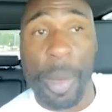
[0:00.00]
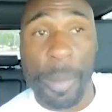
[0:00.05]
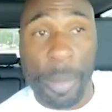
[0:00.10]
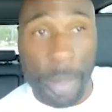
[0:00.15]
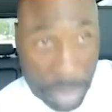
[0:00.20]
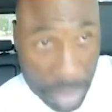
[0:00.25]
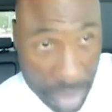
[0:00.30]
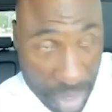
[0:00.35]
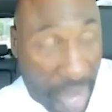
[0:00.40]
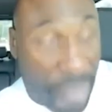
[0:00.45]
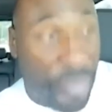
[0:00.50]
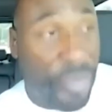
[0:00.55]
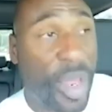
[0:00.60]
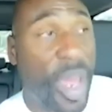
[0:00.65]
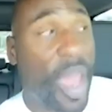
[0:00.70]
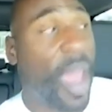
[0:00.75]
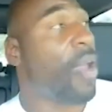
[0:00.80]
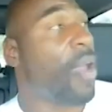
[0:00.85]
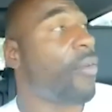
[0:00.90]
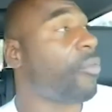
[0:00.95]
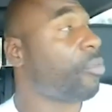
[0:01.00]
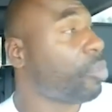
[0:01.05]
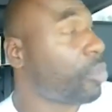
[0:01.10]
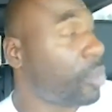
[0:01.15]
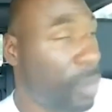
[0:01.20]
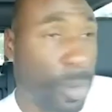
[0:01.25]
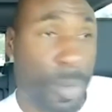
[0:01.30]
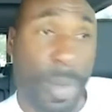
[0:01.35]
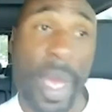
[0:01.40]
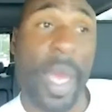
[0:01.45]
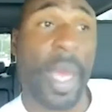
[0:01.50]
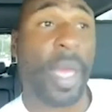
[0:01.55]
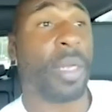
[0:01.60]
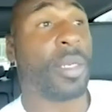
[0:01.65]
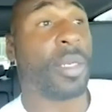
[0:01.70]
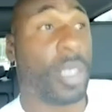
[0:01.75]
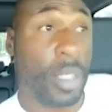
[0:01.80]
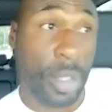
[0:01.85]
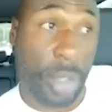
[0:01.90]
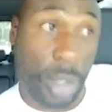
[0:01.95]
I'm gonna definitely have, man.
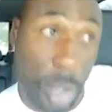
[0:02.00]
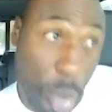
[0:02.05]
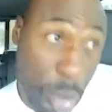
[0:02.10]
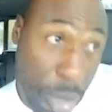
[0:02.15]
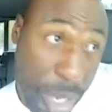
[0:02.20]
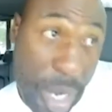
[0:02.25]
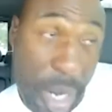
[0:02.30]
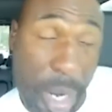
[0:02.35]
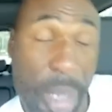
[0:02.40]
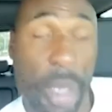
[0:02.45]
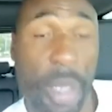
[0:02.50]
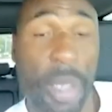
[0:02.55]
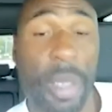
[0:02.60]
Listen, go there.